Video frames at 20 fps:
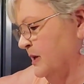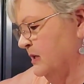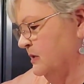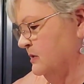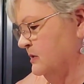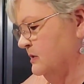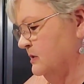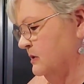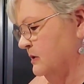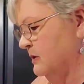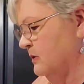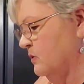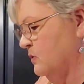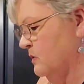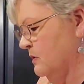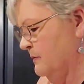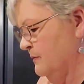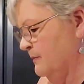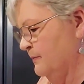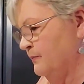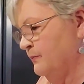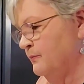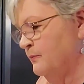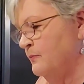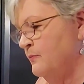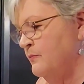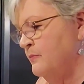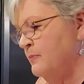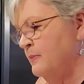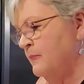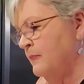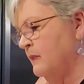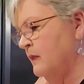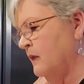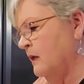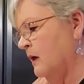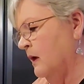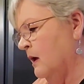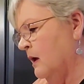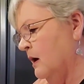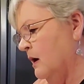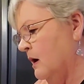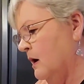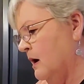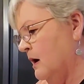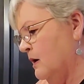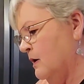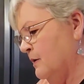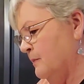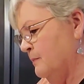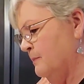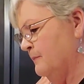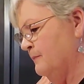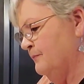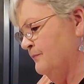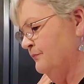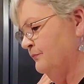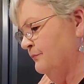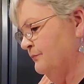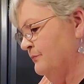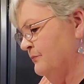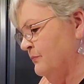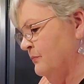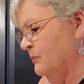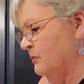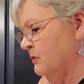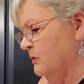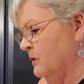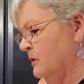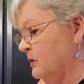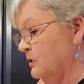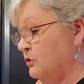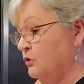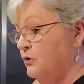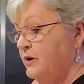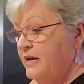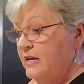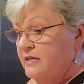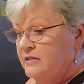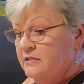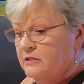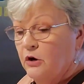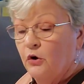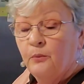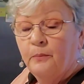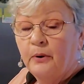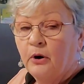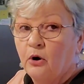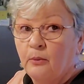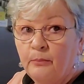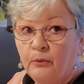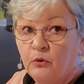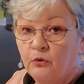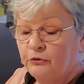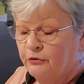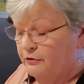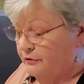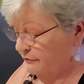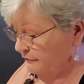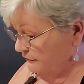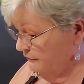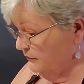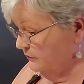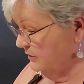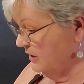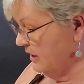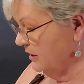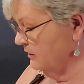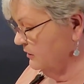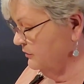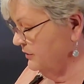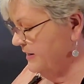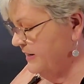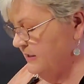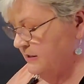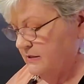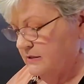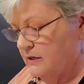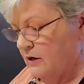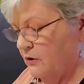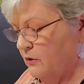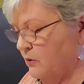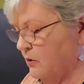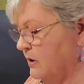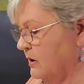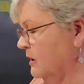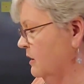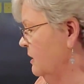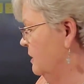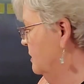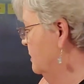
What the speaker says: but this time I just put 1. Every once in a while I do put 2 in.